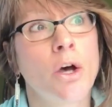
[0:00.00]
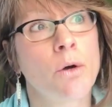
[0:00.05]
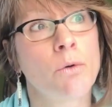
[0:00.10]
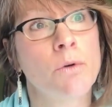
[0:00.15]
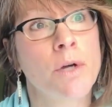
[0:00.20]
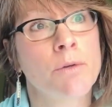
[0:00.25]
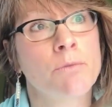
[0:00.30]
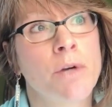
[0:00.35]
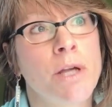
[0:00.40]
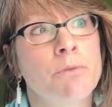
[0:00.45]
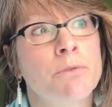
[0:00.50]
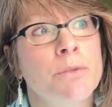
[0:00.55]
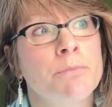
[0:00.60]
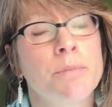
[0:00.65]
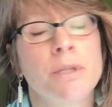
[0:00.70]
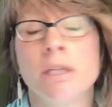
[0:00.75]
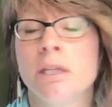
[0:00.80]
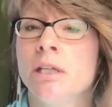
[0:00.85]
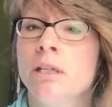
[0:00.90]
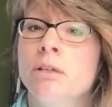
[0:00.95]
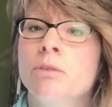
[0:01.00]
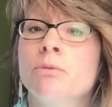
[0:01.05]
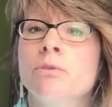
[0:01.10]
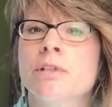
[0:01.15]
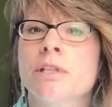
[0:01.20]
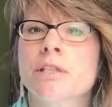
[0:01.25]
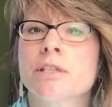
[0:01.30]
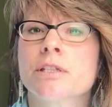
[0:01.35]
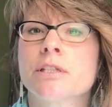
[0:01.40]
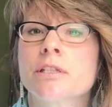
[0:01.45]
One way would be
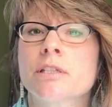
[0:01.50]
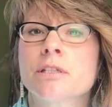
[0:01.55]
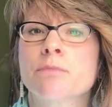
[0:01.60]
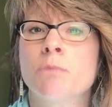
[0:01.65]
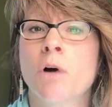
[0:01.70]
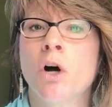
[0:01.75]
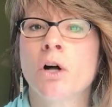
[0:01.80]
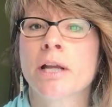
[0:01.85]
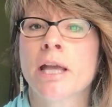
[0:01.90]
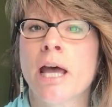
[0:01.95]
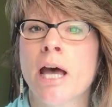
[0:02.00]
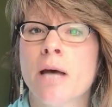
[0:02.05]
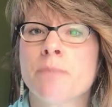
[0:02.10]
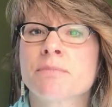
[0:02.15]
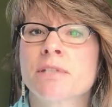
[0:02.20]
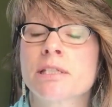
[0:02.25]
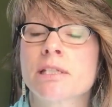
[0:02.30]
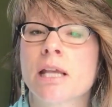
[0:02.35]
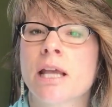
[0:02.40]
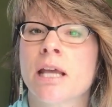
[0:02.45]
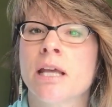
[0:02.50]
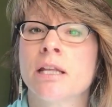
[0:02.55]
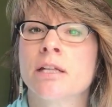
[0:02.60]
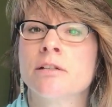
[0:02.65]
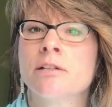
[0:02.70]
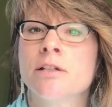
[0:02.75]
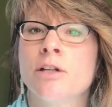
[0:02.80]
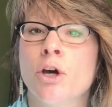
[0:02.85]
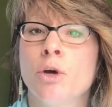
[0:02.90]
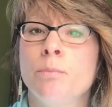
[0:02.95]
with small caps
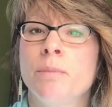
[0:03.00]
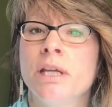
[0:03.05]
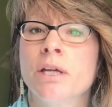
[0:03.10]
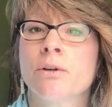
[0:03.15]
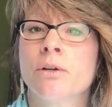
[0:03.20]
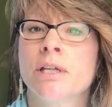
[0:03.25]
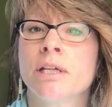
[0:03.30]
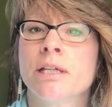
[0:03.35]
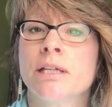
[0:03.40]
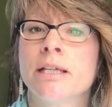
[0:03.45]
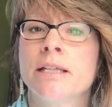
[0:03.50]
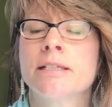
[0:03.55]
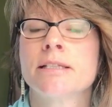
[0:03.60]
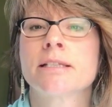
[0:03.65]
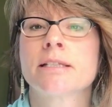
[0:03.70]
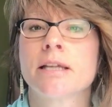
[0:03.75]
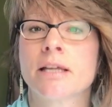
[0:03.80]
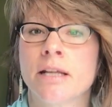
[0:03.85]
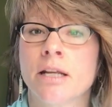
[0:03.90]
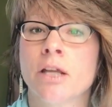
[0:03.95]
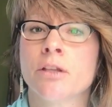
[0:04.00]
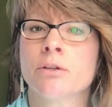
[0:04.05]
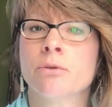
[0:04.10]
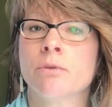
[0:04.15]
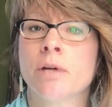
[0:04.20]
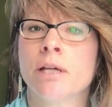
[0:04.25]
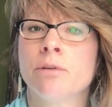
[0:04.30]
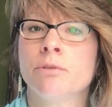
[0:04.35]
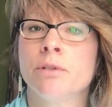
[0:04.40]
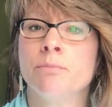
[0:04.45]
and no periods. Another
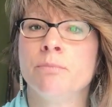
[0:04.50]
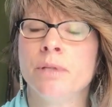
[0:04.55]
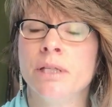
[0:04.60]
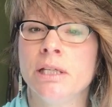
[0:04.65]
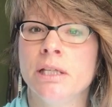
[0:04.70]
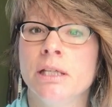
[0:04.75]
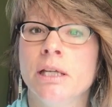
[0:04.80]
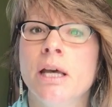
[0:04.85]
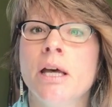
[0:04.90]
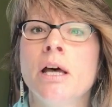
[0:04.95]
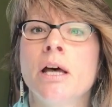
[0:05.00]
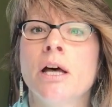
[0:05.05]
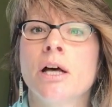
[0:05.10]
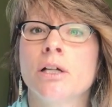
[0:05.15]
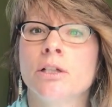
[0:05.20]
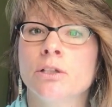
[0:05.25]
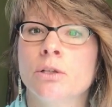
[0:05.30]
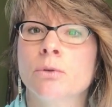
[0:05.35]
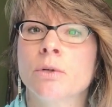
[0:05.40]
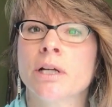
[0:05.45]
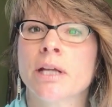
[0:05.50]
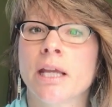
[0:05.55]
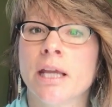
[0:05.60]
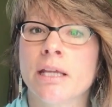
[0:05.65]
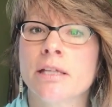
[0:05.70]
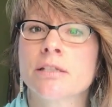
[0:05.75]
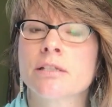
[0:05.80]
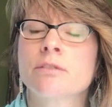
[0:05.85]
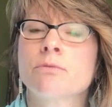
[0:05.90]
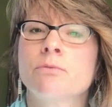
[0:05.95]
way would be
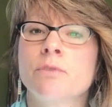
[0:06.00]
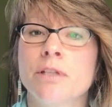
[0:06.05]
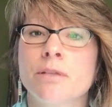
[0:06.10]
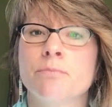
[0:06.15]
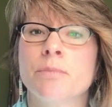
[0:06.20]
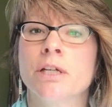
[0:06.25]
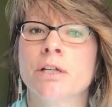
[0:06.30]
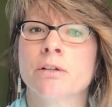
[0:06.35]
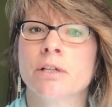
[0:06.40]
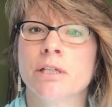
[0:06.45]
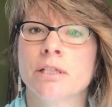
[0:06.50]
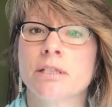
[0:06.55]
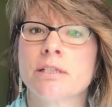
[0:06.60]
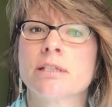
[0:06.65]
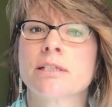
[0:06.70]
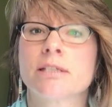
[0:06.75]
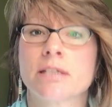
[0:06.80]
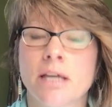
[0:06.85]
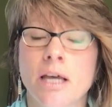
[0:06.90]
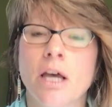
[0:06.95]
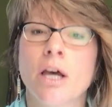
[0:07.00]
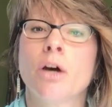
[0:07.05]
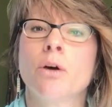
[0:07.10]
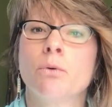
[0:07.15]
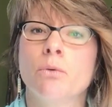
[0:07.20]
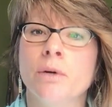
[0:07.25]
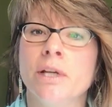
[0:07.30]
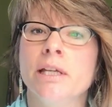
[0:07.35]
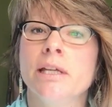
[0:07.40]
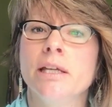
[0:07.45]
lowercase with periods.
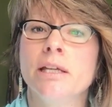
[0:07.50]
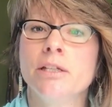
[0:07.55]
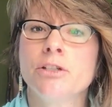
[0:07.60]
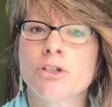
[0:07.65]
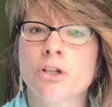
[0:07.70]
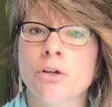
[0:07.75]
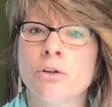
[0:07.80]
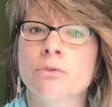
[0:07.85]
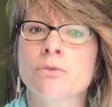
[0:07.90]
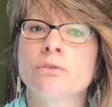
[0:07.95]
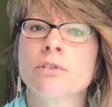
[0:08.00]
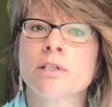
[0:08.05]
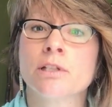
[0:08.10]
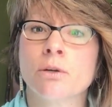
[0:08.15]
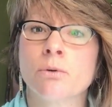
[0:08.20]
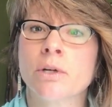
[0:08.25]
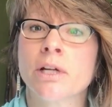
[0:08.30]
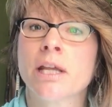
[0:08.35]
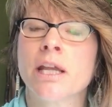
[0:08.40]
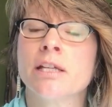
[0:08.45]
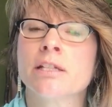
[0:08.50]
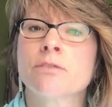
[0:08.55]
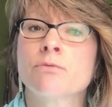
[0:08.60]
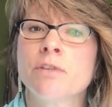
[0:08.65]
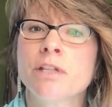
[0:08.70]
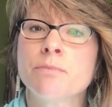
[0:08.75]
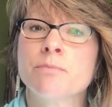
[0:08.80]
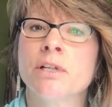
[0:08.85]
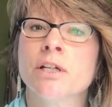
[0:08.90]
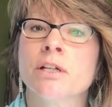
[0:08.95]
We chose lowercase
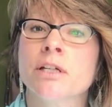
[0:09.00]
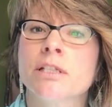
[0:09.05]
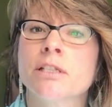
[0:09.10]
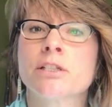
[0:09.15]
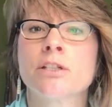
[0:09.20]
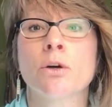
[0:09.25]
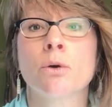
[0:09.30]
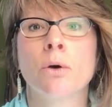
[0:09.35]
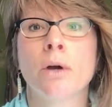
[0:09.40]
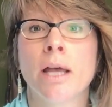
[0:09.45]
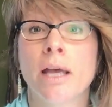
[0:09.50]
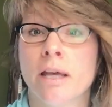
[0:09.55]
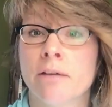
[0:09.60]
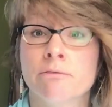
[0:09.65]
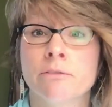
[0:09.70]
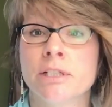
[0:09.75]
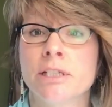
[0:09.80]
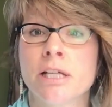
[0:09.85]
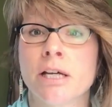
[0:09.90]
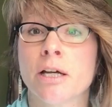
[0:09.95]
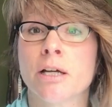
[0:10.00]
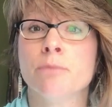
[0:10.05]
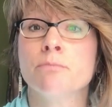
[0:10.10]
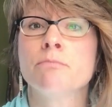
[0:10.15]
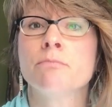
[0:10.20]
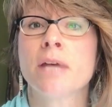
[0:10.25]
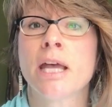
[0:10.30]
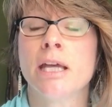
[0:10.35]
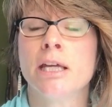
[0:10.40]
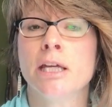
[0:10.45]
with periods, so every
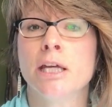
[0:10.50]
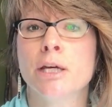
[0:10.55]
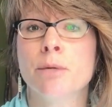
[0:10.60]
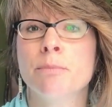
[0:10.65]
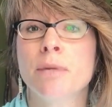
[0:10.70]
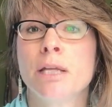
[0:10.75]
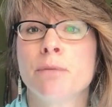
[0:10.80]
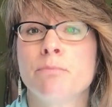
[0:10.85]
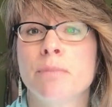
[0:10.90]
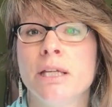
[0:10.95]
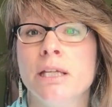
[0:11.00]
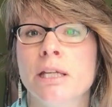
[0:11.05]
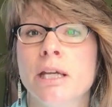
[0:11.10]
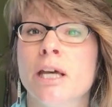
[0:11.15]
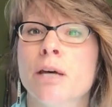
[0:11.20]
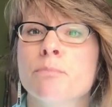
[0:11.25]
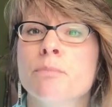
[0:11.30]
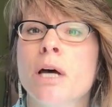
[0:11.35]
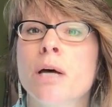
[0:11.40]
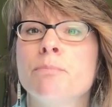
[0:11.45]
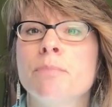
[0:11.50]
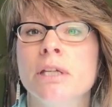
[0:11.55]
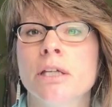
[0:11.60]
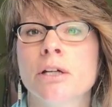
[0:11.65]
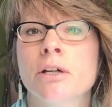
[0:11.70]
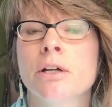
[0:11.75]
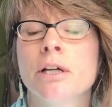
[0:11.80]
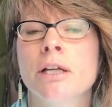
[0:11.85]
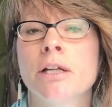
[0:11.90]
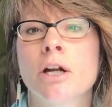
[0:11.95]
time AM and PM
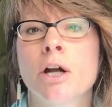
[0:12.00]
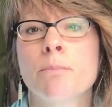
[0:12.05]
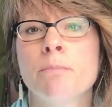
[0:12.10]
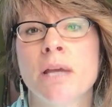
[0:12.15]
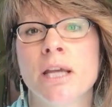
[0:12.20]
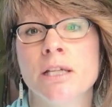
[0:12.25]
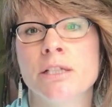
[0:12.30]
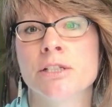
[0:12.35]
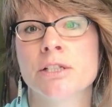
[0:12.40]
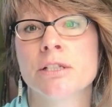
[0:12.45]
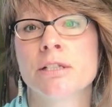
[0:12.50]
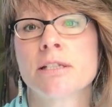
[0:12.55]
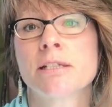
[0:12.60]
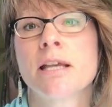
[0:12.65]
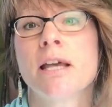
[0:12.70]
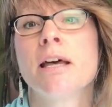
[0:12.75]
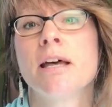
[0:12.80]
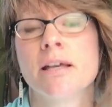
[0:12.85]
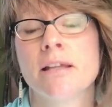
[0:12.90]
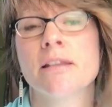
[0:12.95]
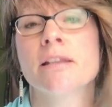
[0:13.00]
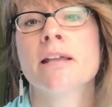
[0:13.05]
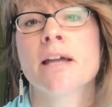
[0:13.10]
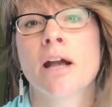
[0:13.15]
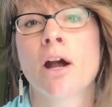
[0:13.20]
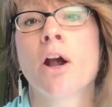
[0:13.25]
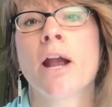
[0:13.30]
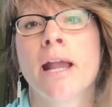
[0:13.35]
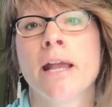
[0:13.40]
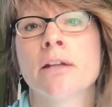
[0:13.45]
appear in our pages, they
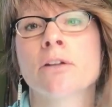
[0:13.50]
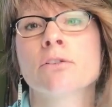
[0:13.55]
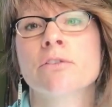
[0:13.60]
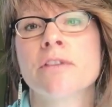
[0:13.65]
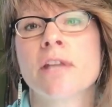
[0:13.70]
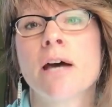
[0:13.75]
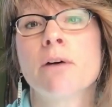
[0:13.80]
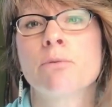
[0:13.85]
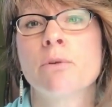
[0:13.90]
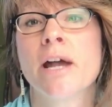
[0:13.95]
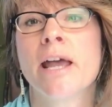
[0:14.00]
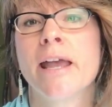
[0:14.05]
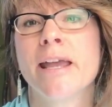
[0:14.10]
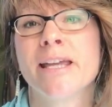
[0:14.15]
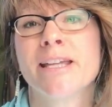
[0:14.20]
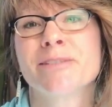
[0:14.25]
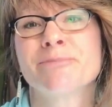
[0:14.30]
are handled that way.